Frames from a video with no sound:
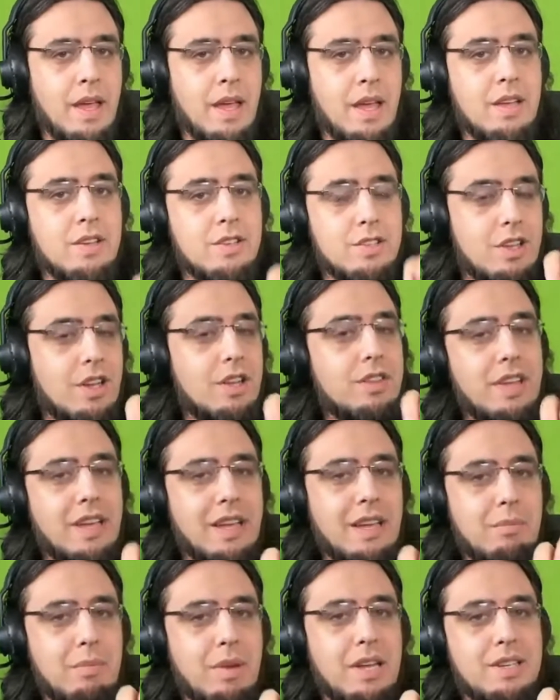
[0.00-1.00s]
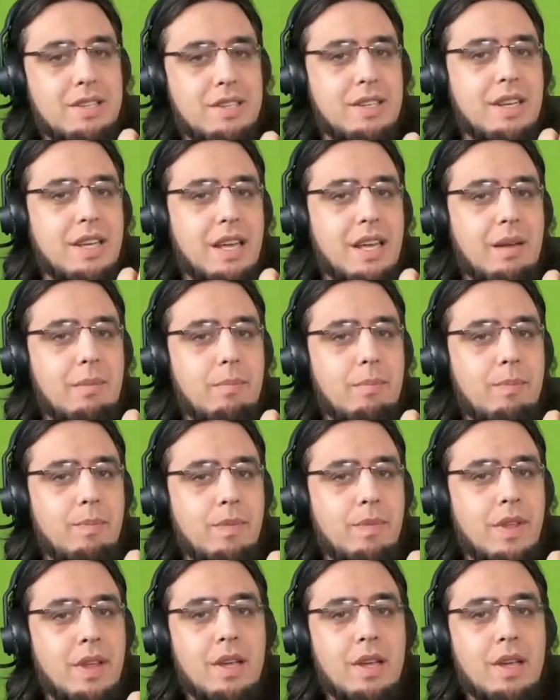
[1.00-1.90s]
is not taking place in the game.